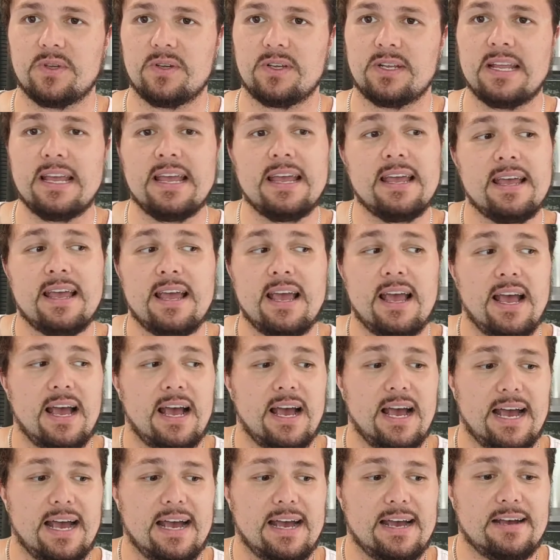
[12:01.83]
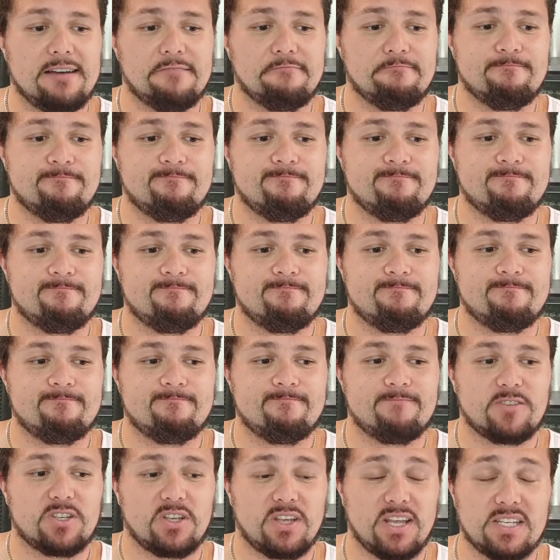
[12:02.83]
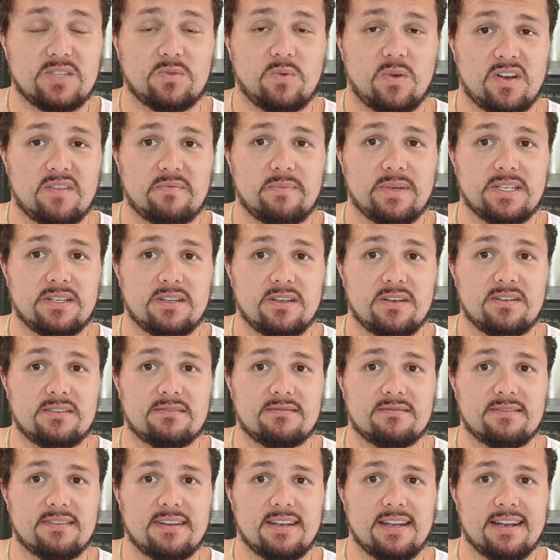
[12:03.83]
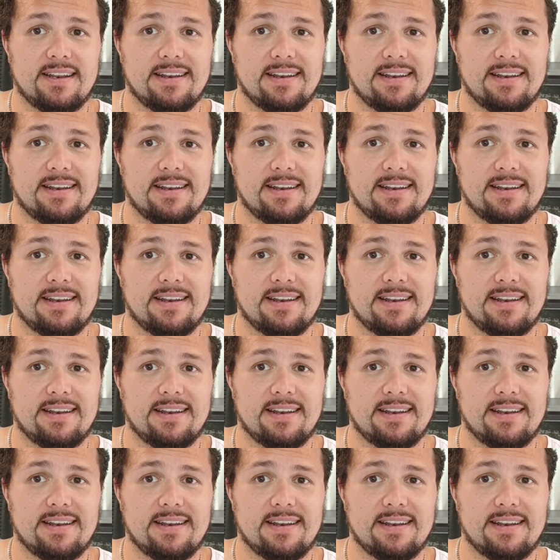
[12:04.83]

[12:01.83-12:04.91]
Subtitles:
doing. So that's what I've been doing.